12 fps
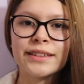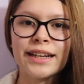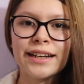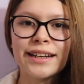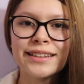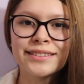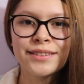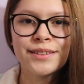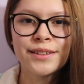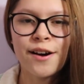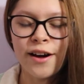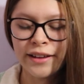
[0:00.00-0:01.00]
Yeah, I guess you
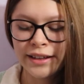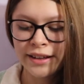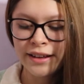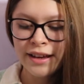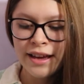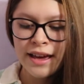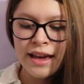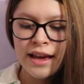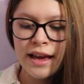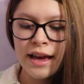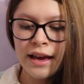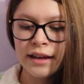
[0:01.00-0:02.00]
could call it.
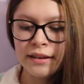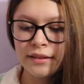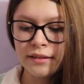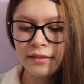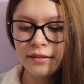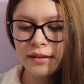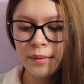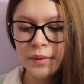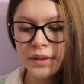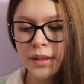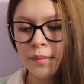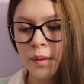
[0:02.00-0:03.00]
And I
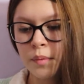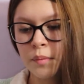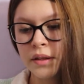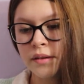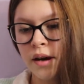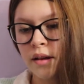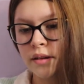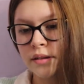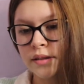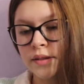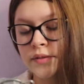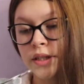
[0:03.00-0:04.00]
mean, some people may call it
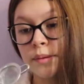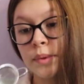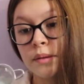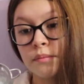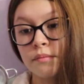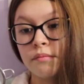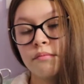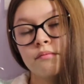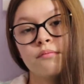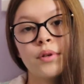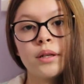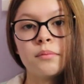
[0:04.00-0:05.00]
a sifter. I mean,
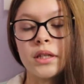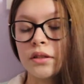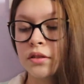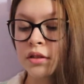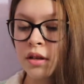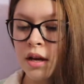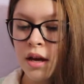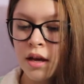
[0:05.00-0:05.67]
pretty much.